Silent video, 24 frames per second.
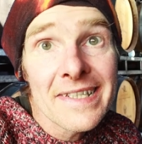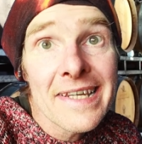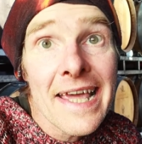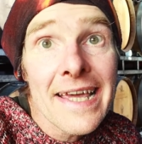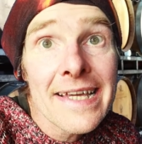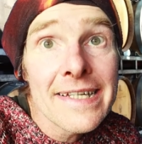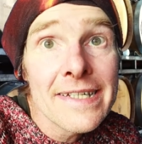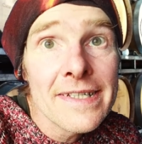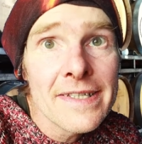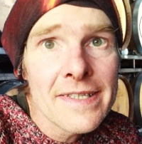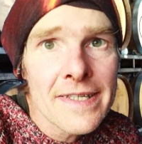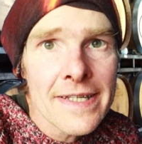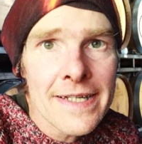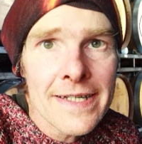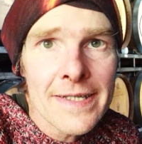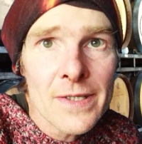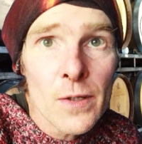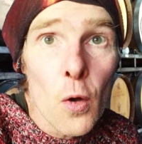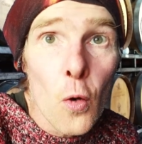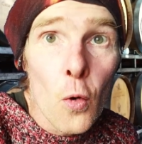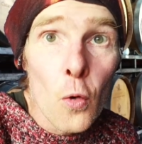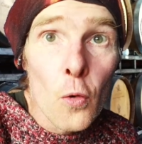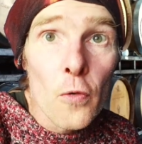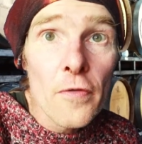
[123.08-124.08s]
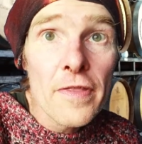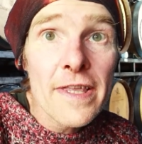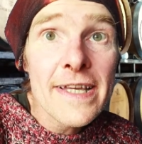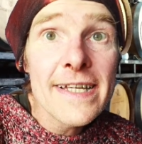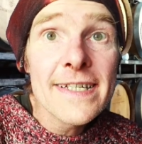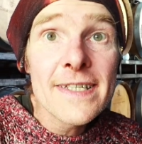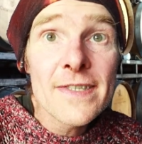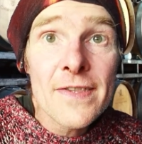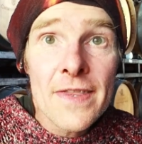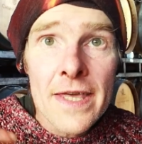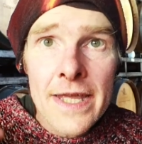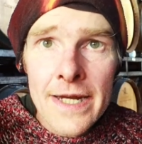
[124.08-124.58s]
daisies, all
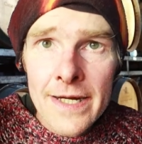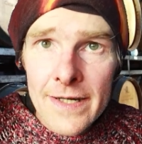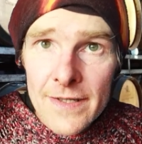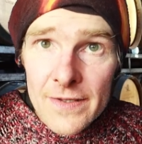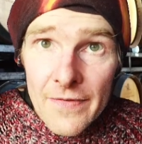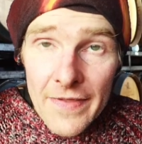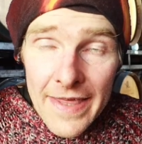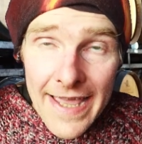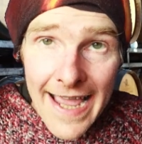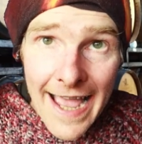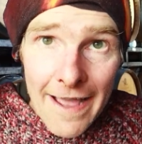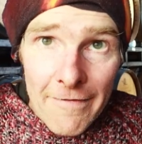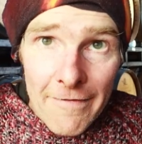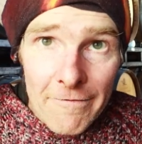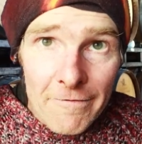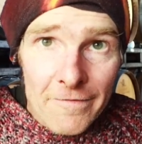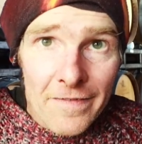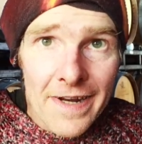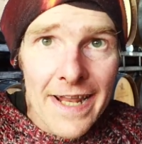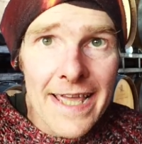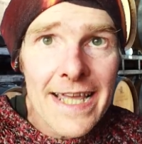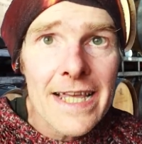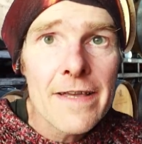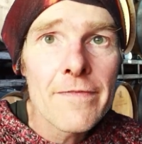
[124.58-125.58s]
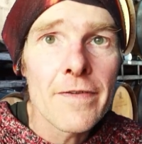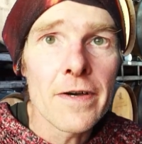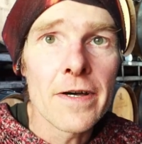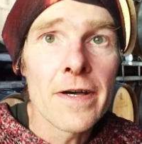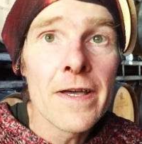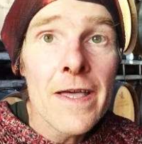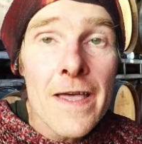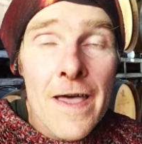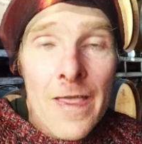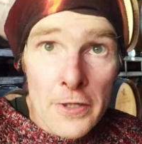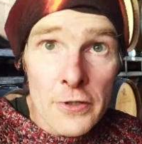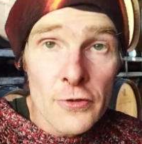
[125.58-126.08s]
these things, they have flavour.
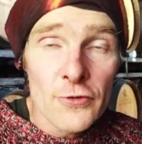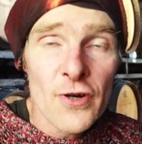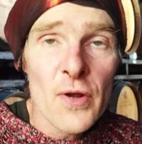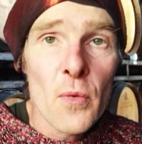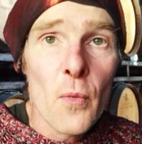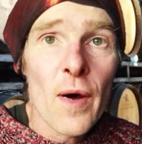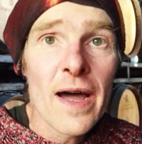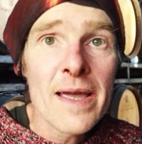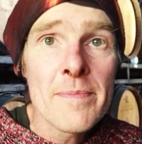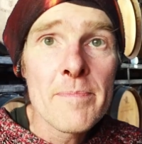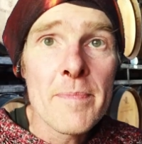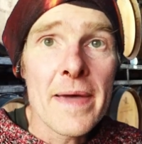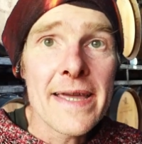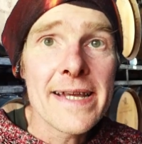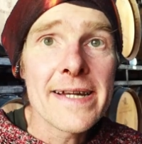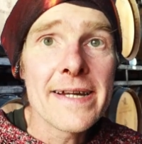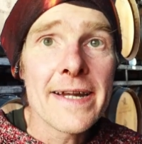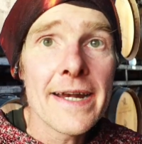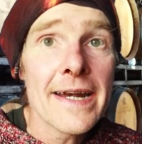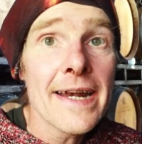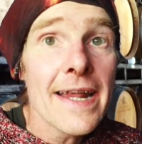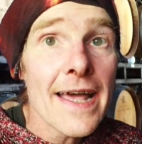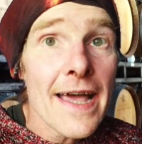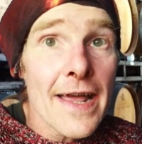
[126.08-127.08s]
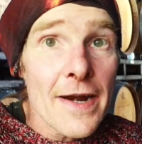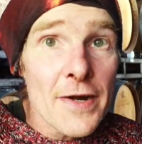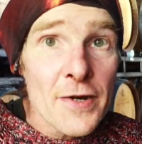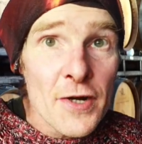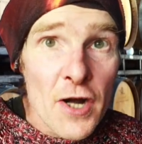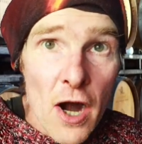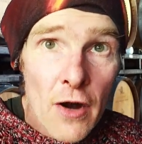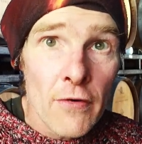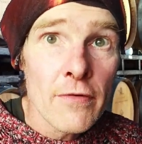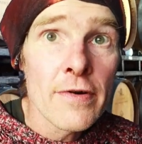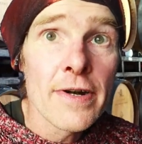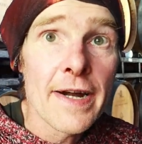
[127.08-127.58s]
Country winemaking
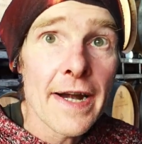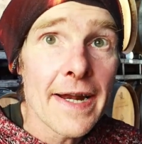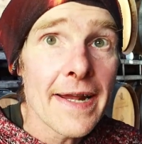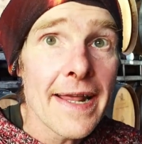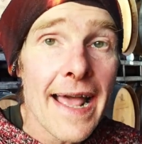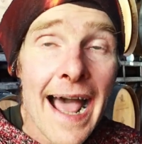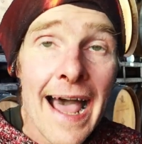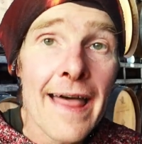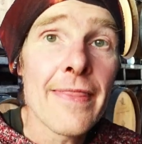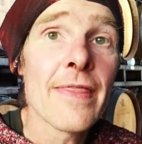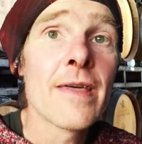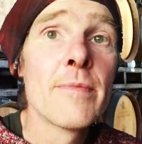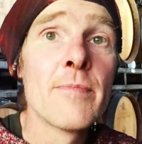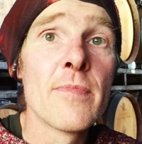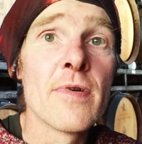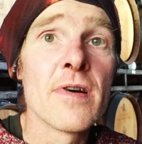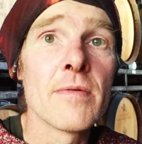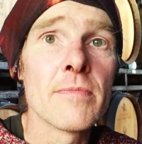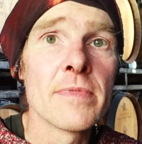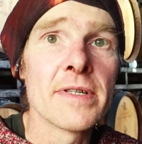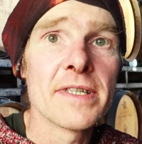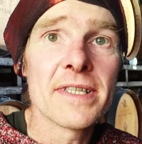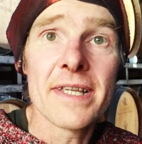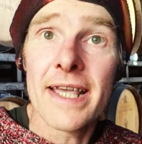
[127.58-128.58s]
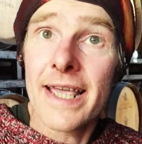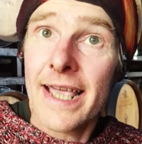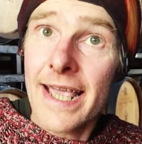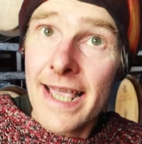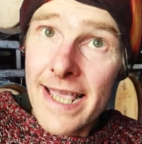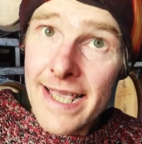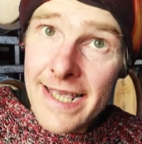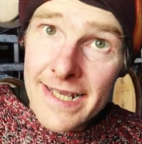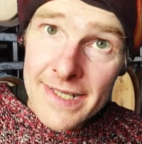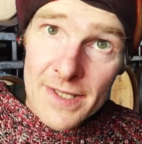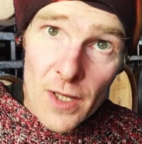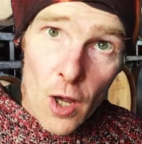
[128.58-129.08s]
currently at the moment
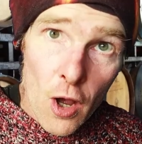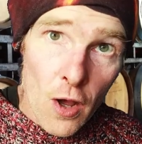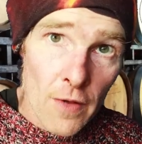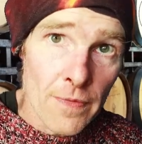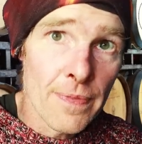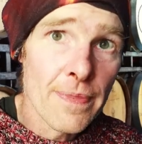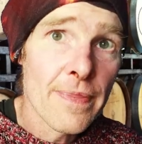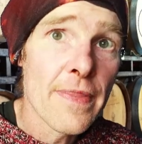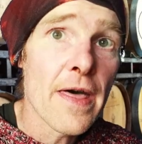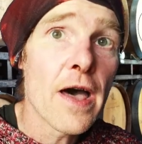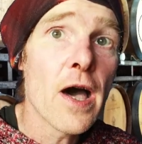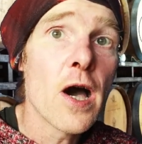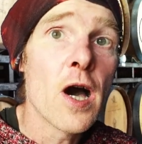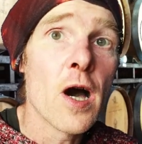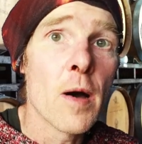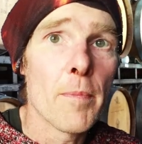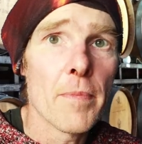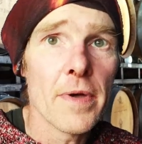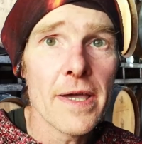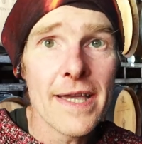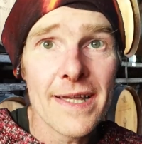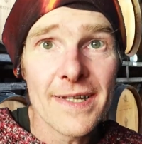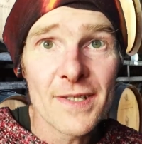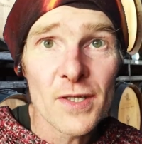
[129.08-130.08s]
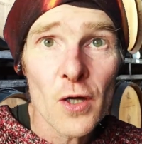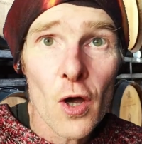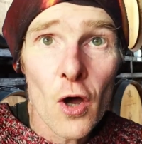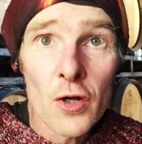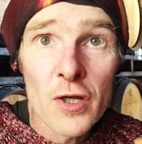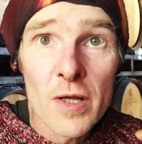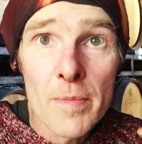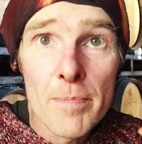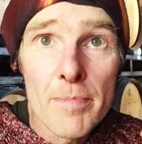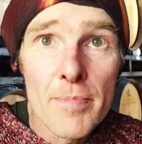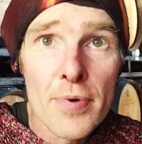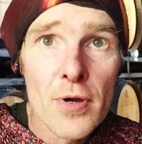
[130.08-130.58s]
is on the up, it's on
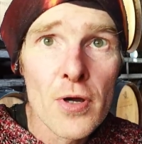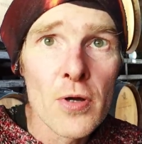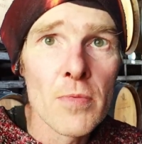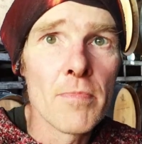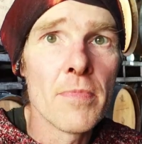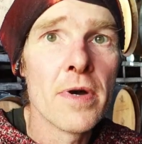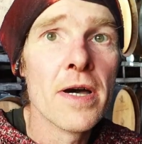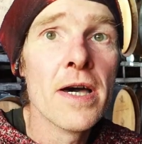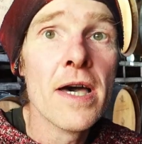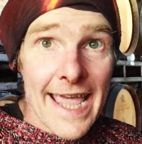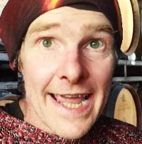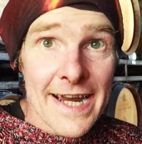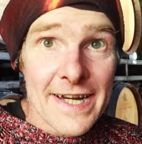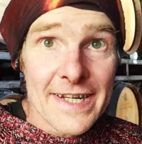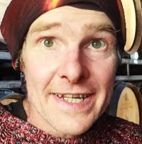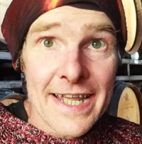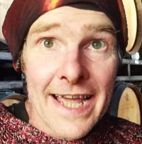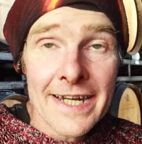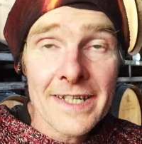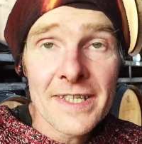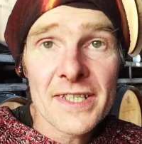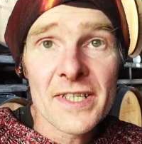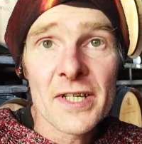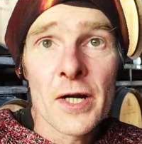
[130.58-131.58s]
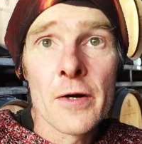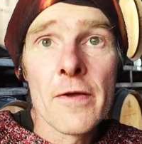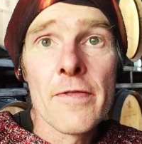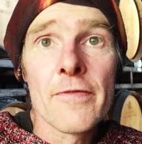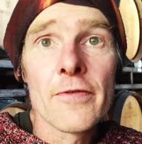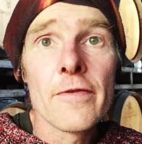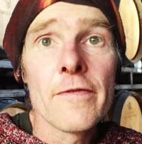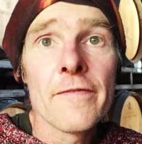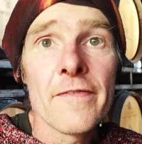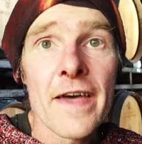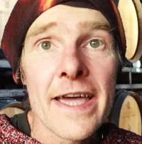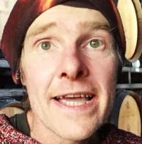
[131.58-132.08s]
a boom. It tends to go
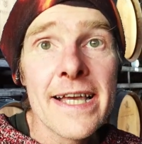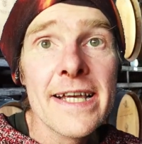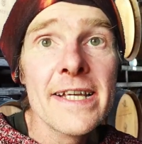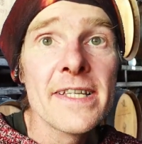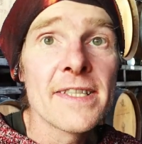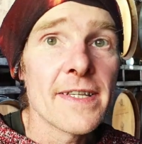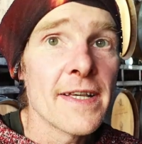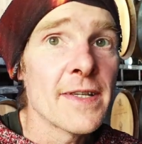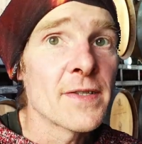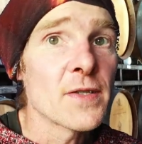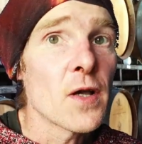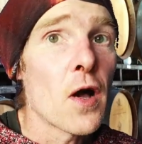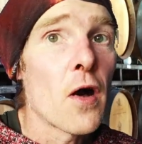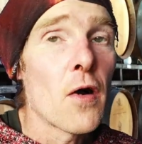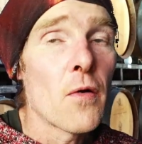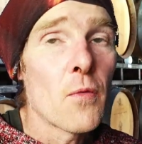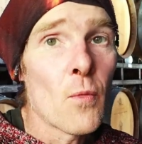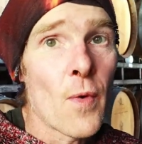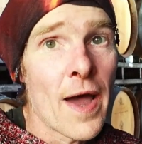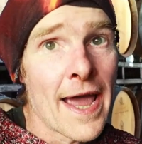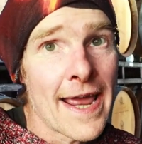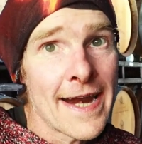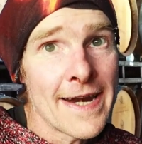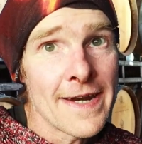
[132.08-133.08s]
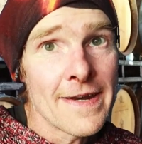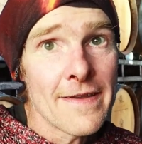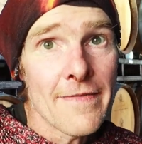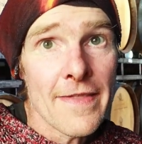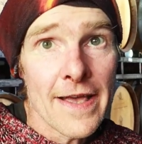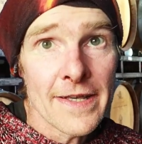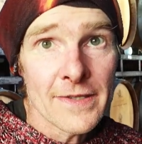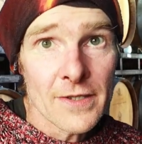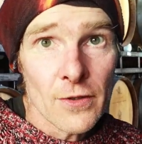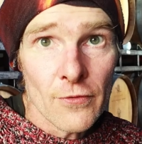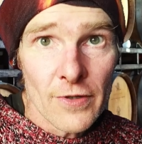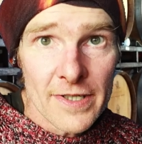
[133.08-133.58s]
through phases when
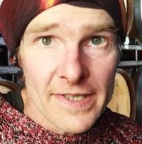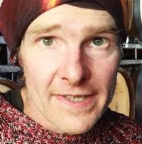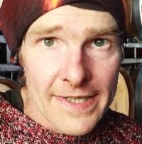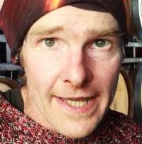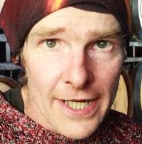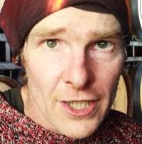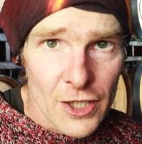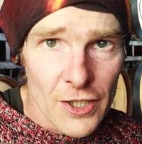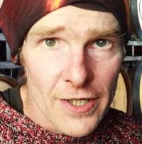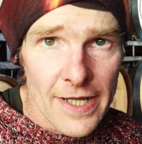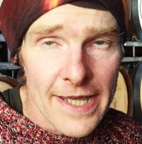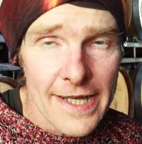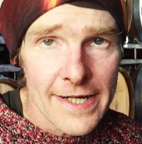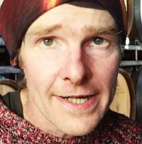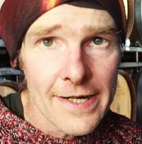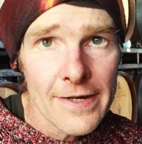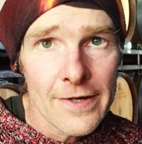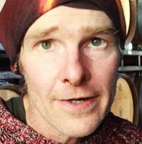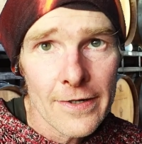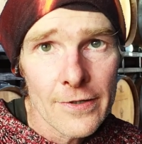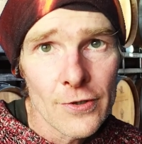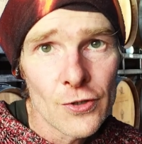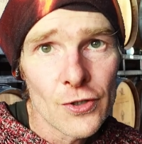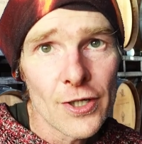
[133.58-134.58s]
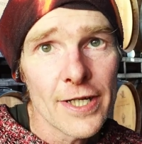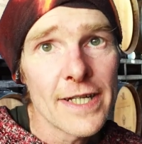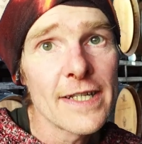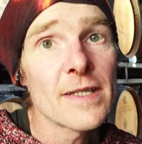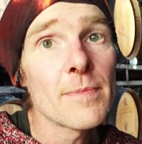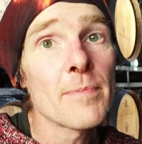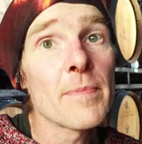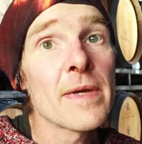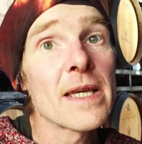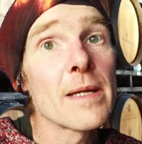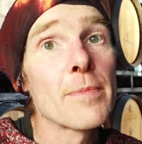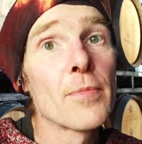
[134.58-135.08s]
there's a recession hitting countries,
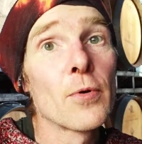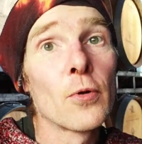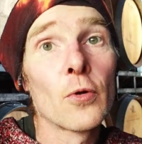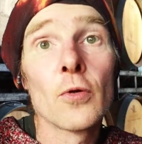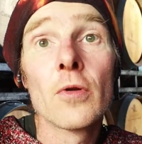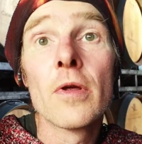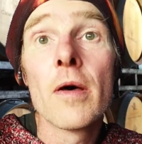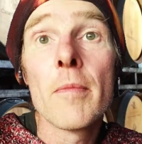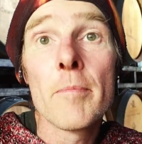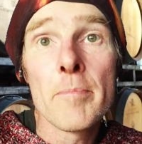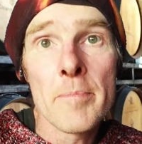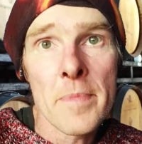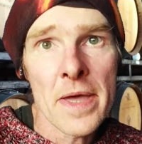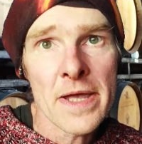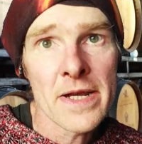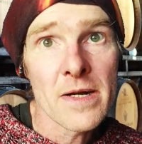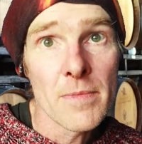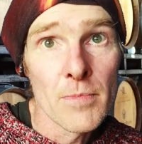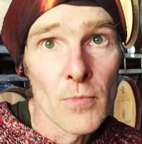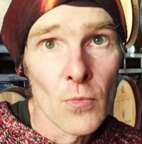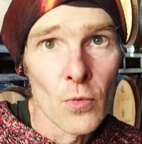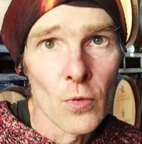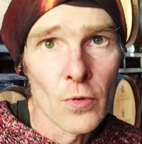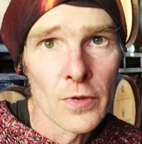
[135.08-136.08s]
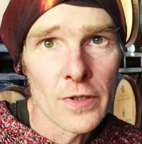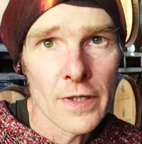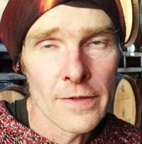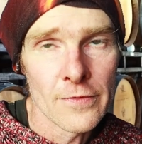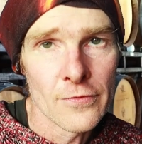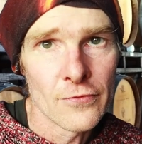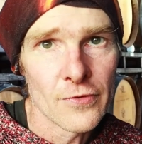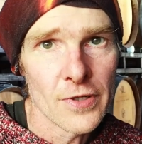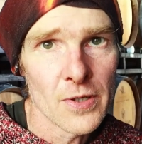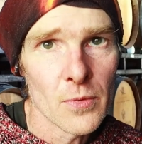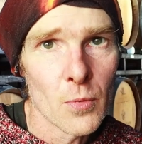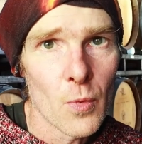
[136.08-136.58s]
people make more
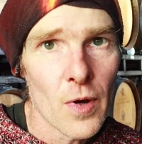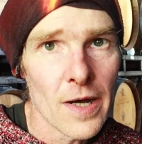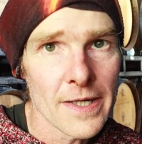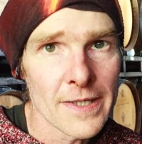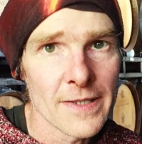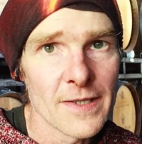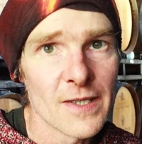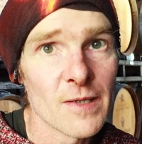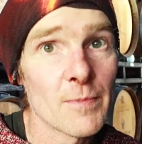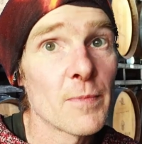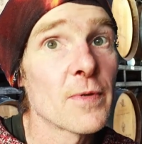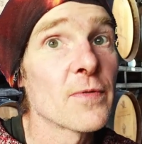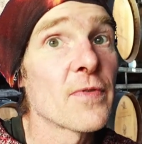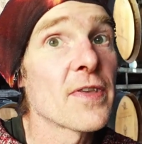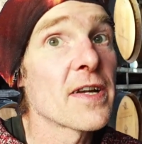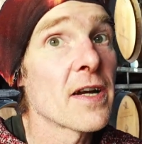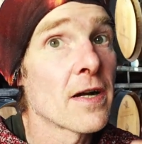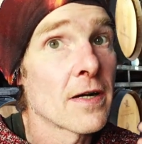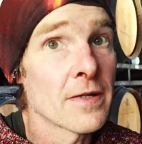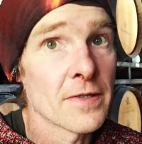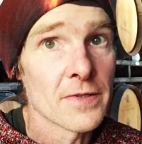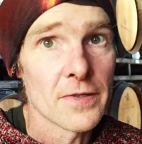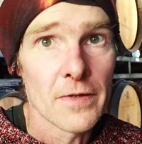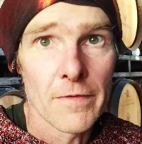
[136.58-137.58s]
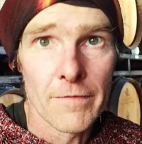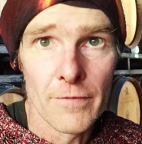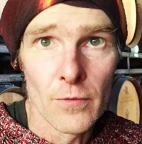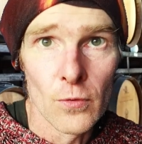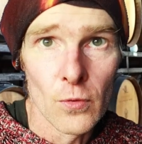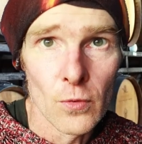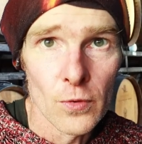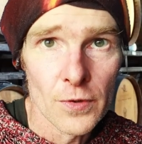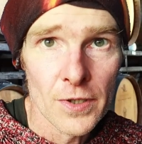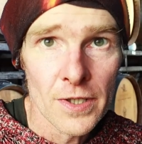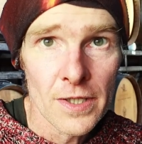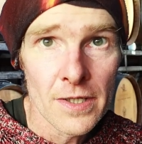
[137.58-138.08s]
country wines because they can't
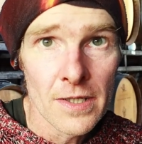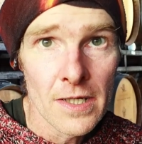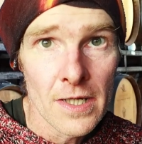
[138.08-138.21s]
afford,